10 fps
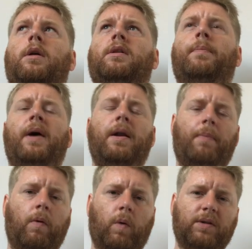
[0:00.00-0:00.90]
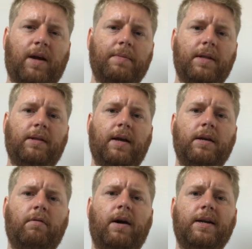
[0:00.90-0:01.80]
depending upon what time of the day
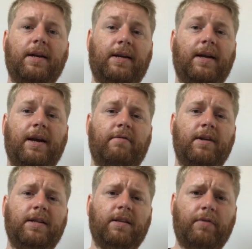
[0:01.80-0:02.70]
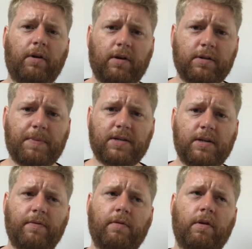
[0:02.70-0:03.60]
you're riding, it can get really difficult,
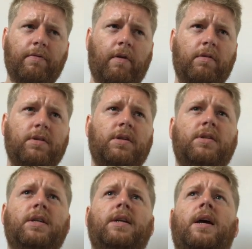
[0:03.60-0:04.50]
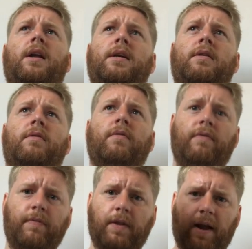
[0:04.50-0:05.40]
especially if you're in a forest, because you can get like
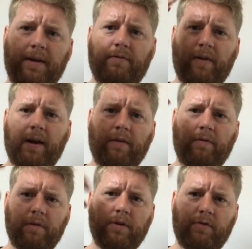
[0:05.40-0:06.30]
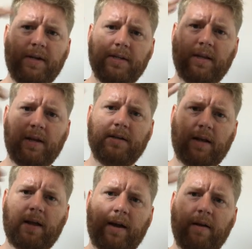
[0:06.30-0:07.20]
light flicker through the trees and things
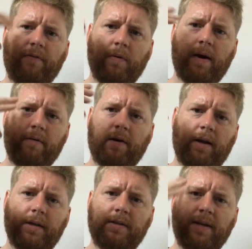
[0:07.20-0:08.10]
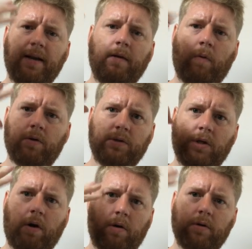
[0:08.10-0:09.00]
like that. And if you're wearing like tinted ones, you
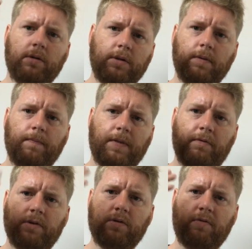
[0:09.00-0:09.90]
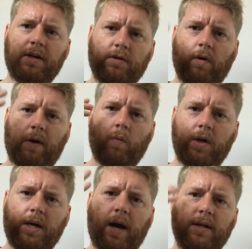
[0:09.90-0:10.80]
can't. It restricts like what
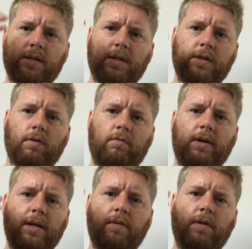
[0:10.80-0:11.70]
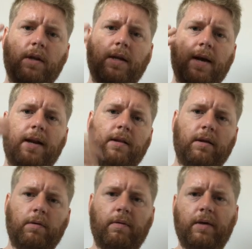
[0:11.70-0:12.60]
you can see. So really, if you're going to get
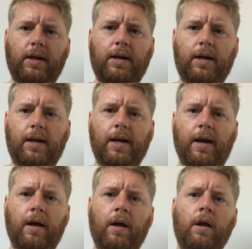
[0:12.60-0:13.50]
anything, you need clear,